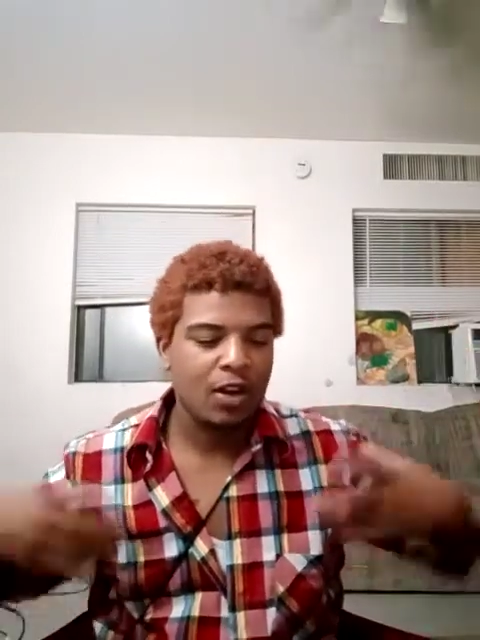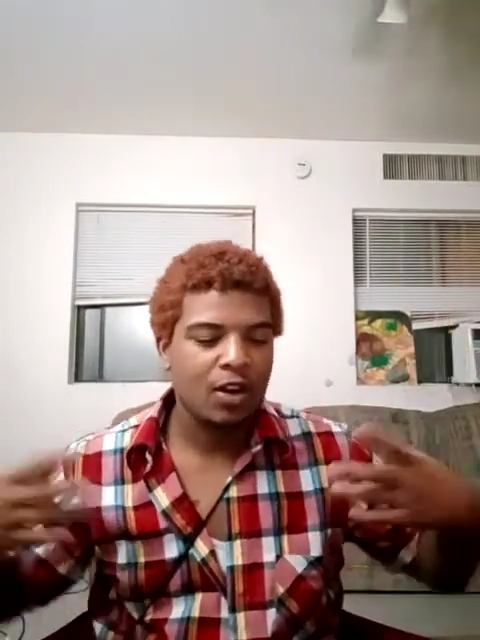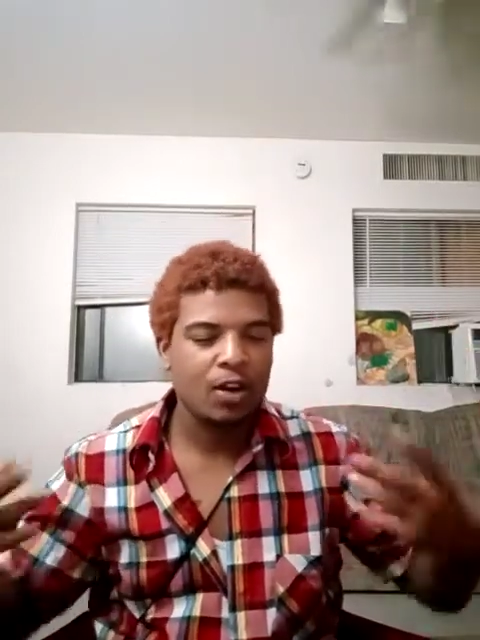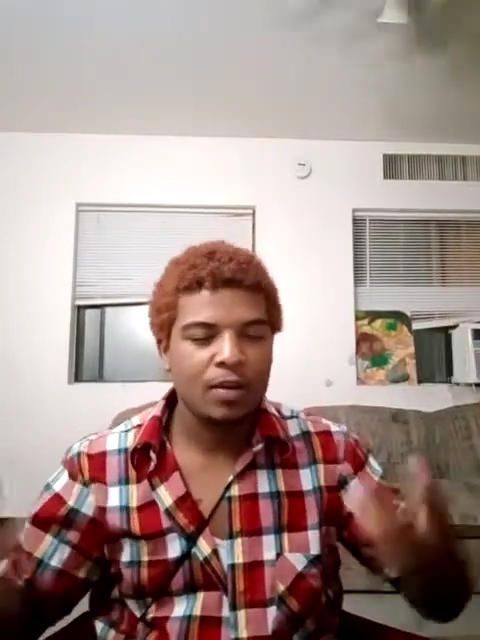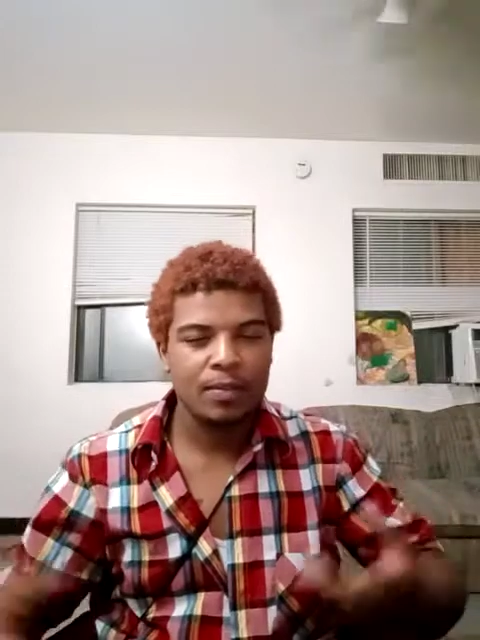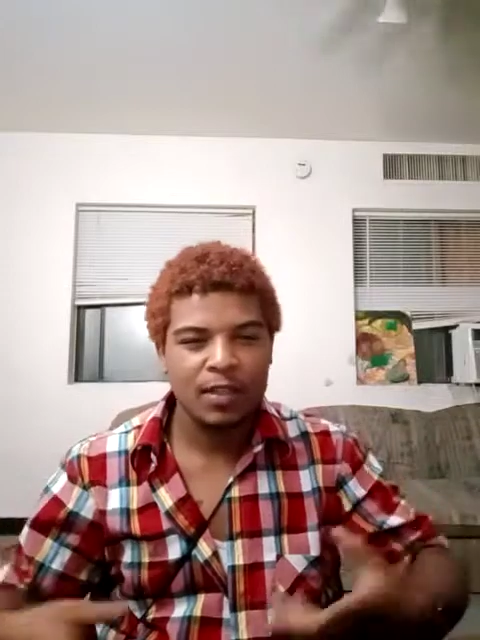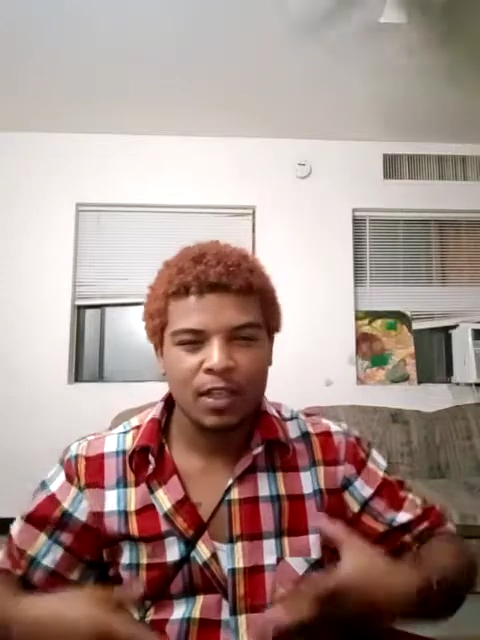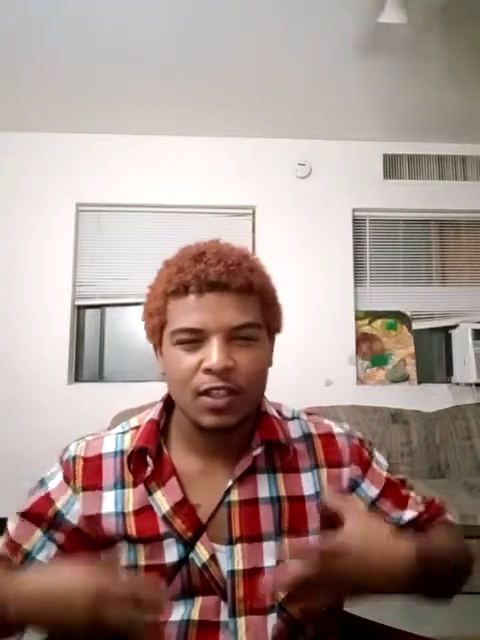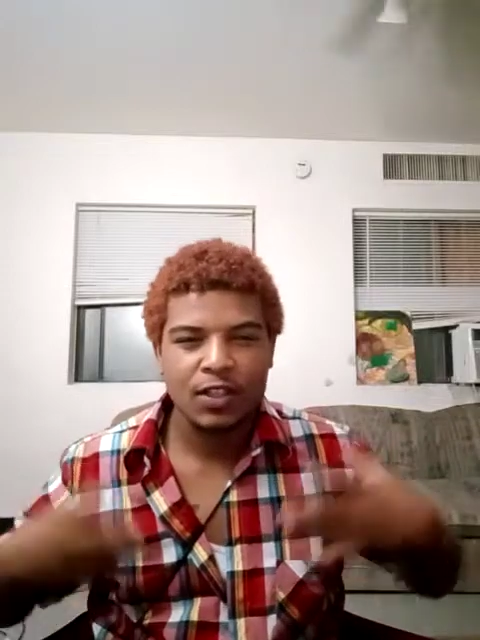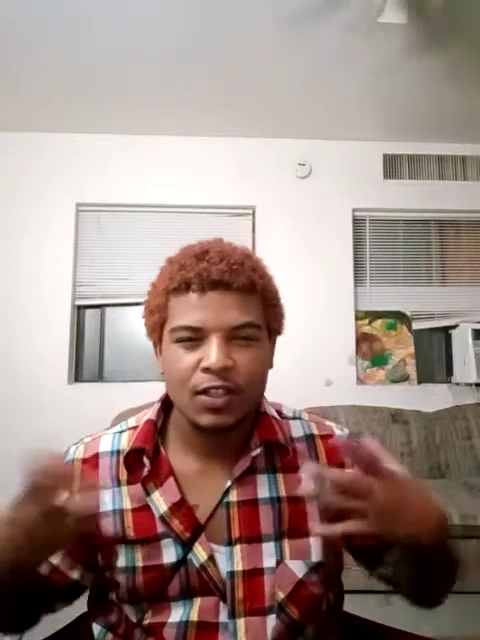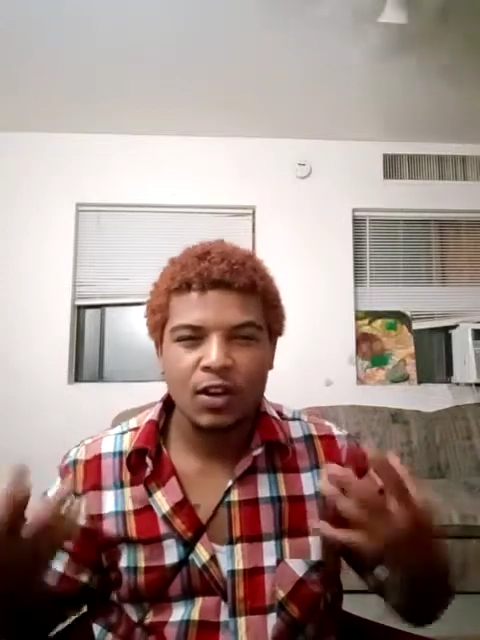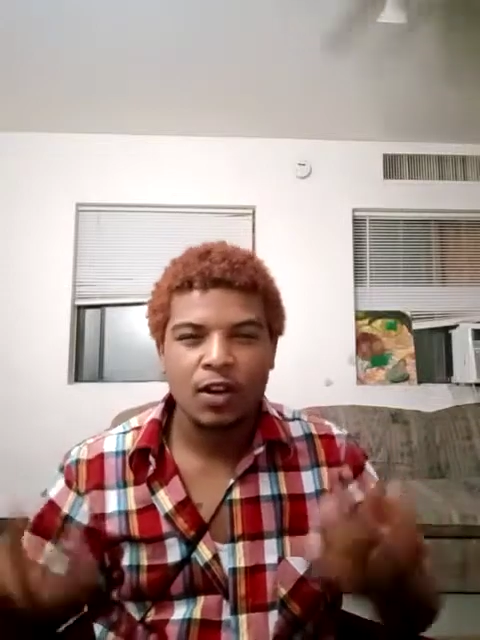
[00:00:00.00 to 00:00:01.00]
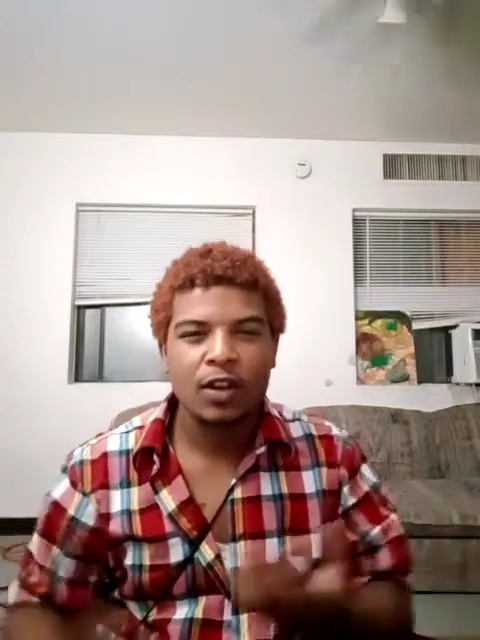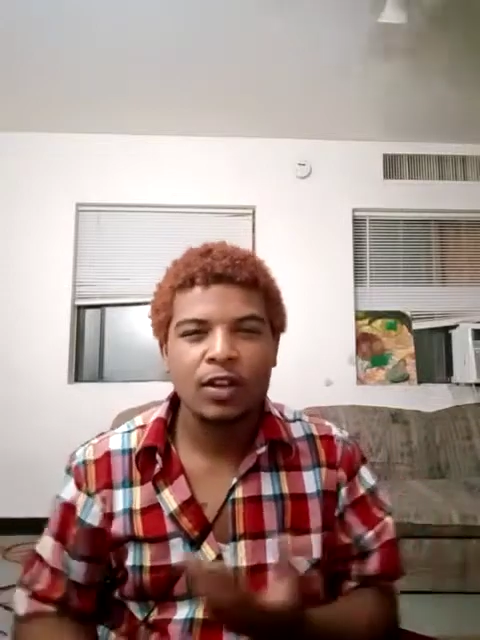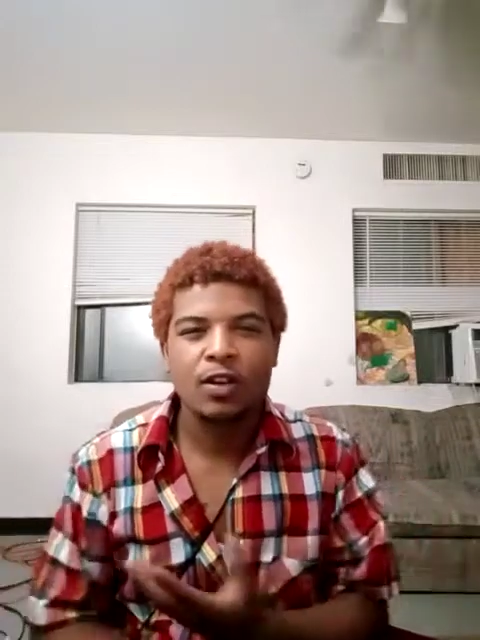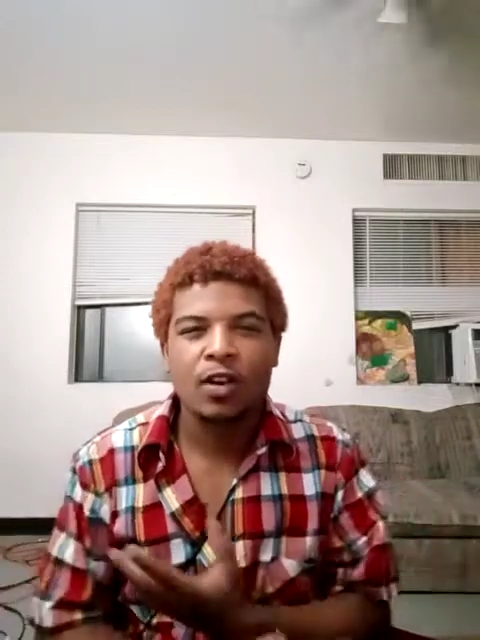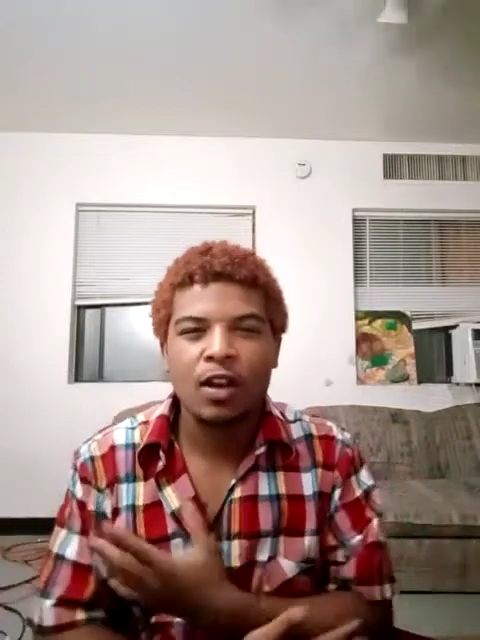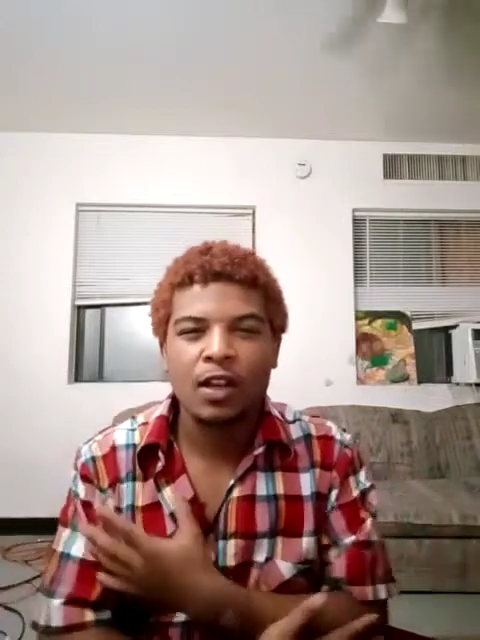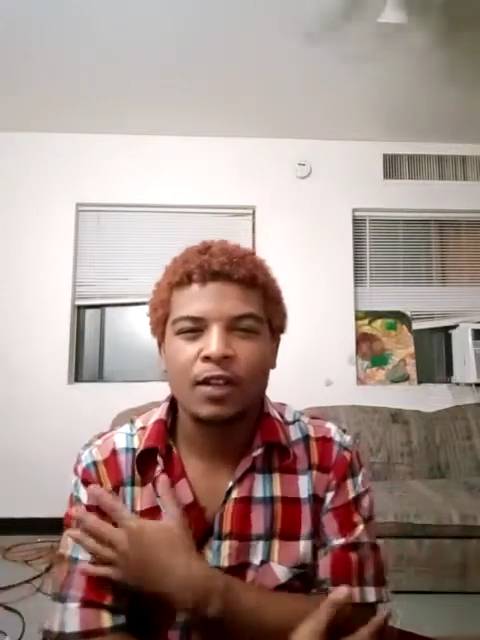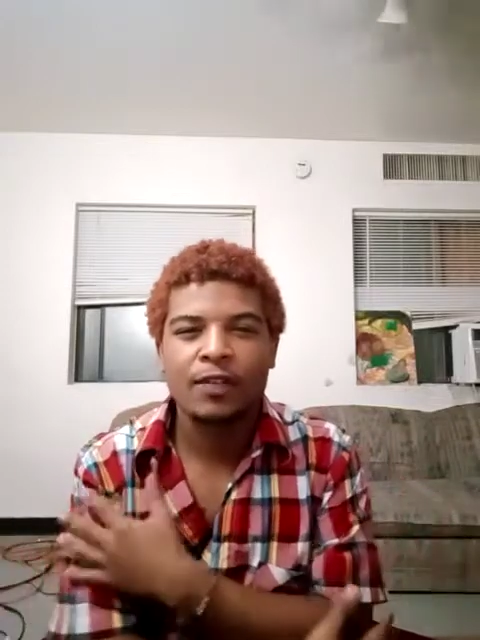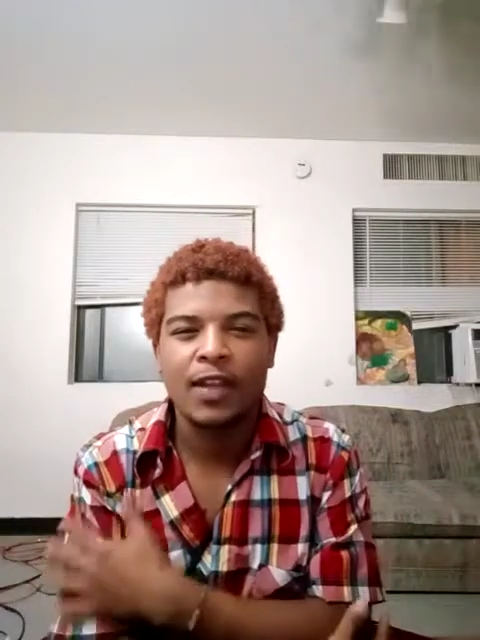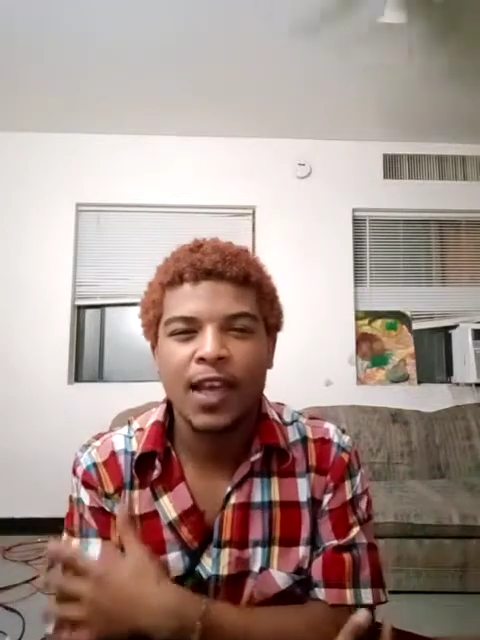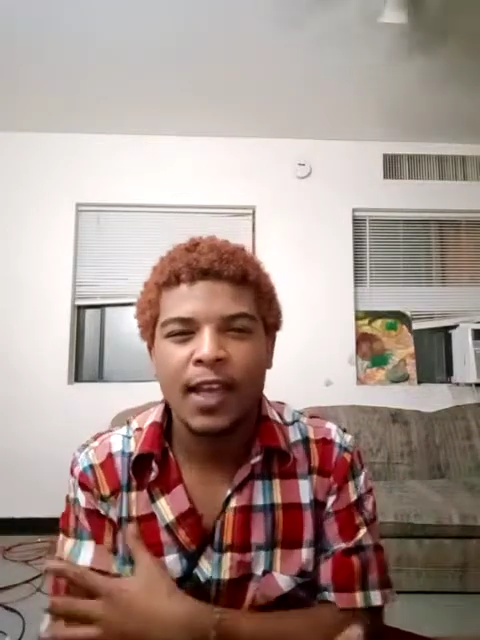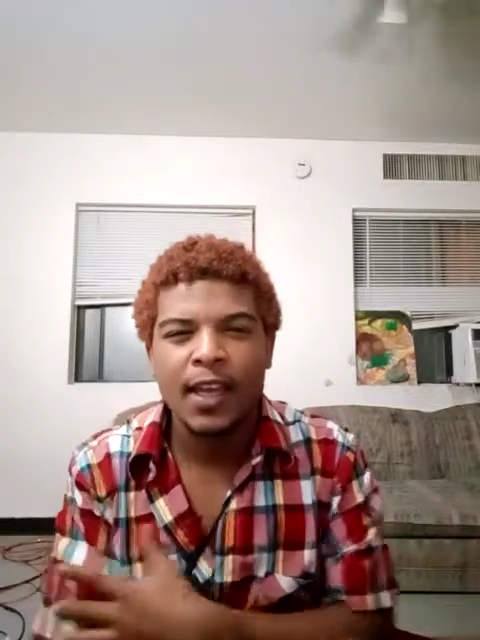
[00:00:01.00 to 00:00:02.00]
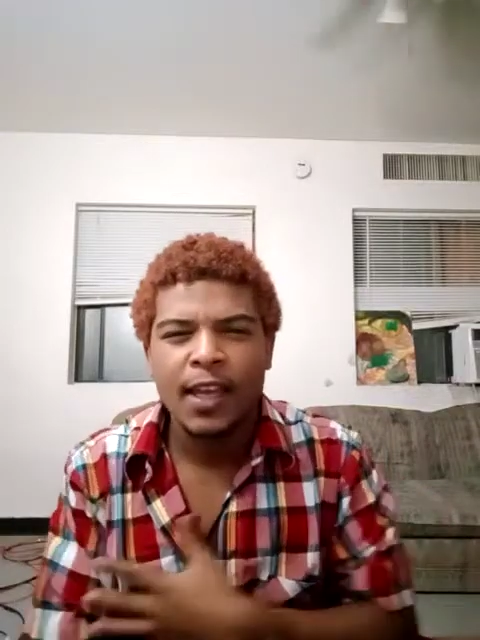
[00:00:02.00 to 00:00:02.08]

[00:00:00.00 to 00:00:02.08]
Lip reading: herbs and the salt and all of that